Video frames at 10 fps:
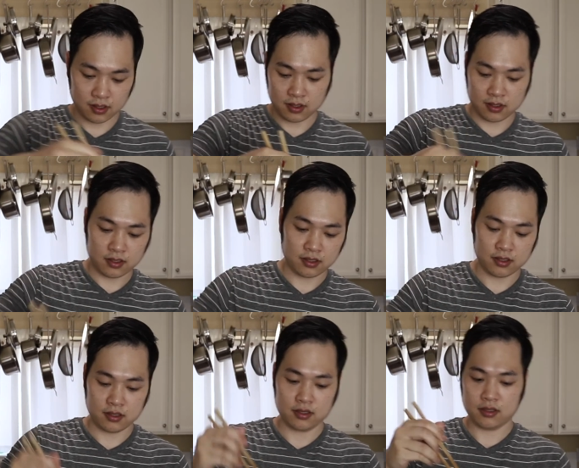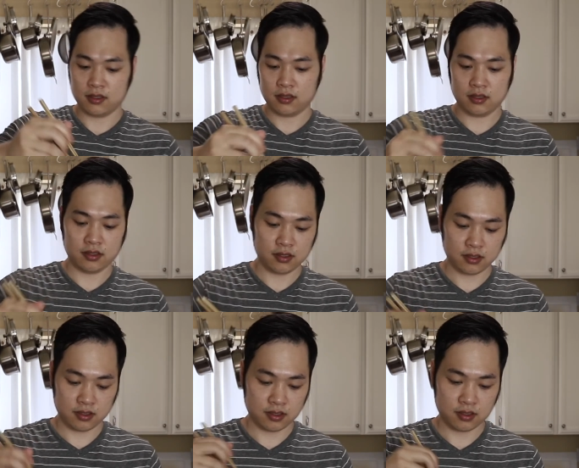
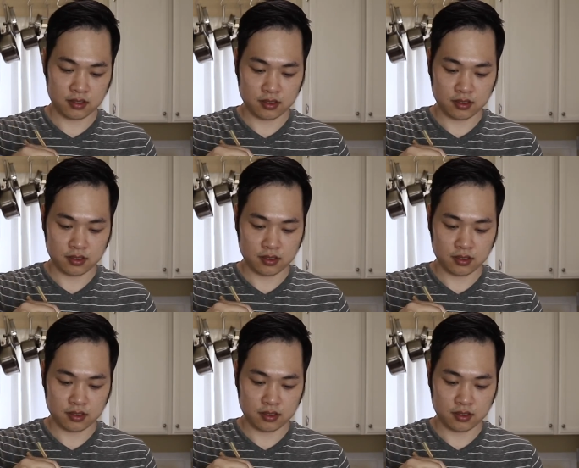[no speech]